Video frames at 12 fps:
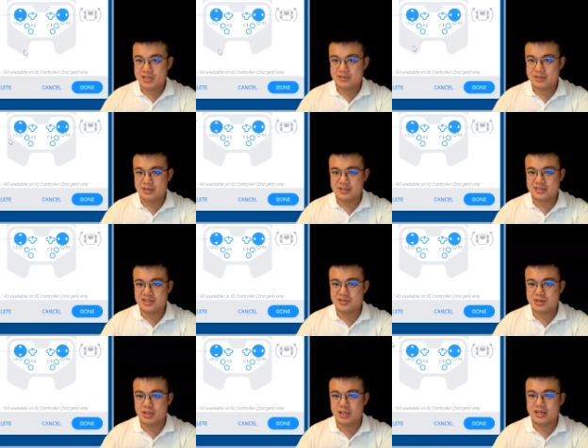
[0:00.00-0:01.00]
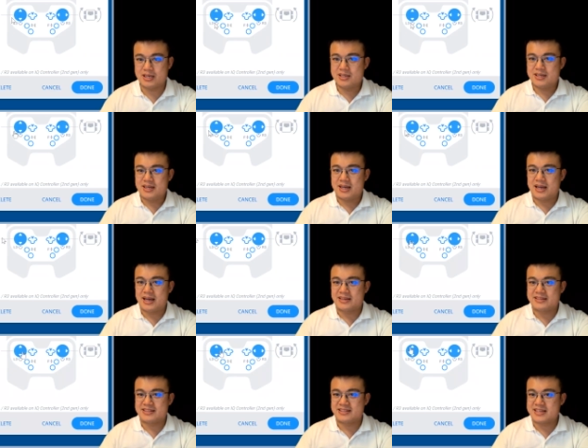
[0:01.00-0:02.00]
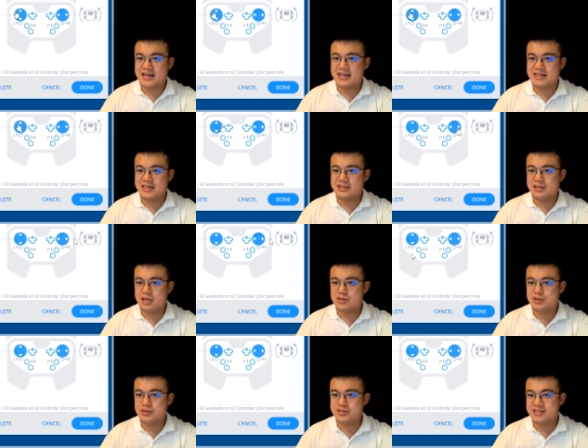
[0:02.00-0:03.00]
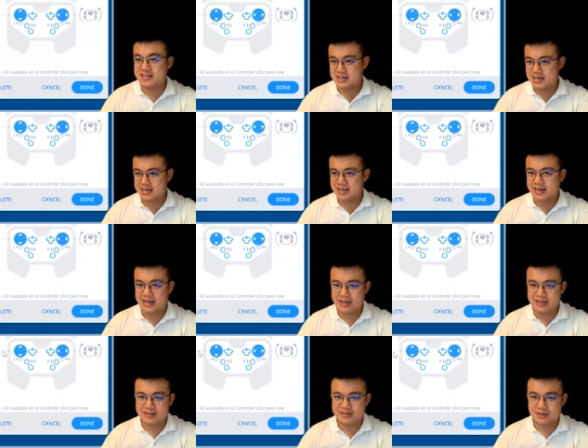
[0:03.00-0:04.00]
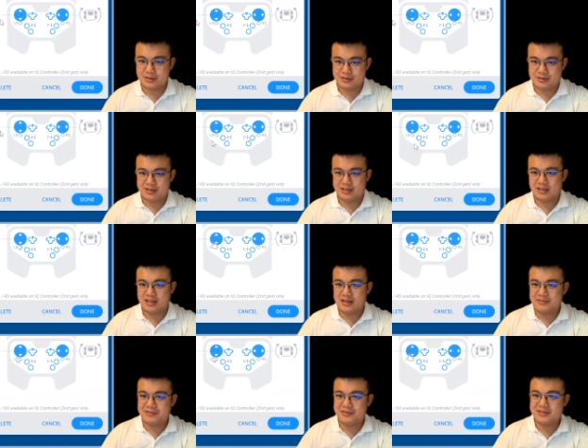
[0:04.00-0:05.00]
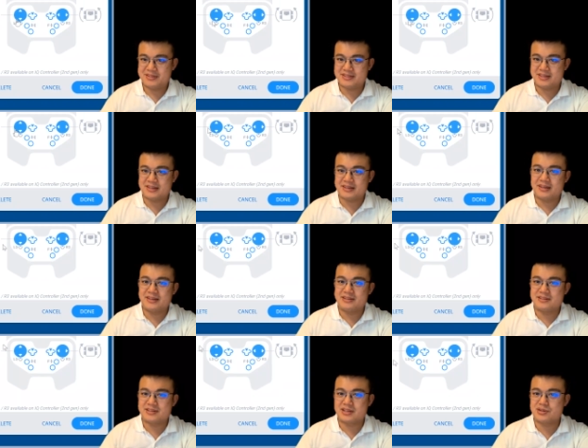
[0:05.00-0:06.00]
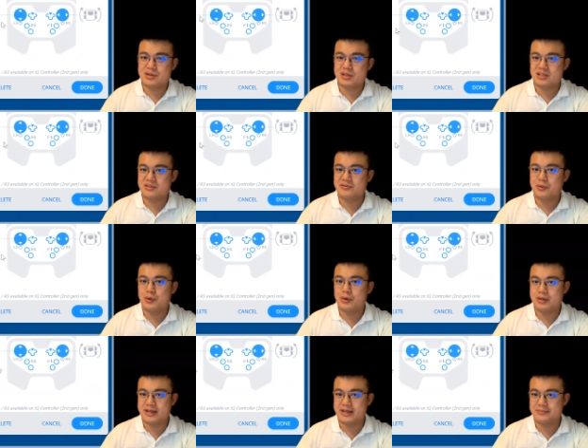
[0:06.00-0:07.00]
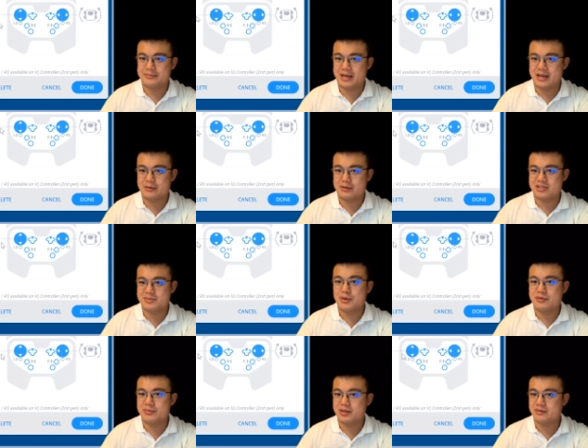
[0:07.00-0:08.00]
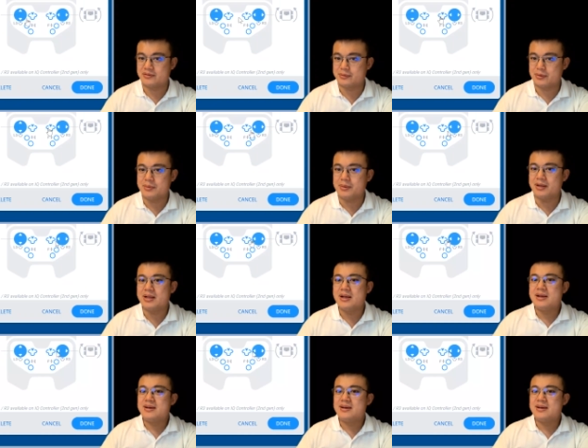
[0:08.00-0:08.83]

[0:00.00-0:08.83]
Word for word: So this controller uh, has a standard two-stick arcade. So the left stick is controlling the forward and backwards movement of the robot.